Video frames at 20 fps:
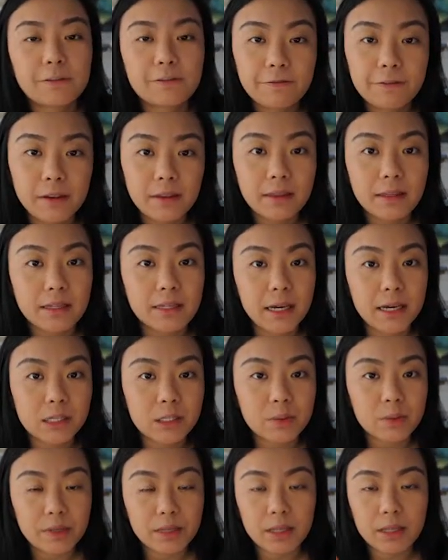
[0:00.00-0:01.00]
fit the
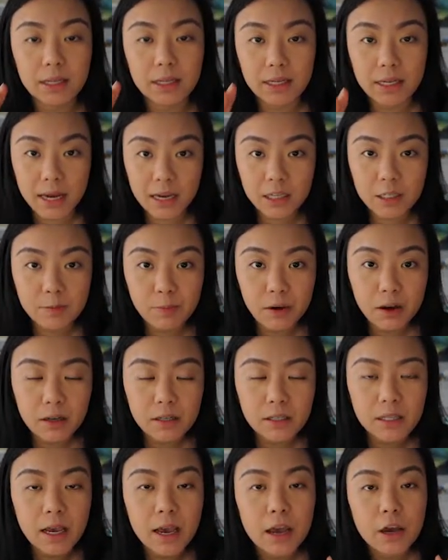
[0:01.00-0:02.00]
text within the text box.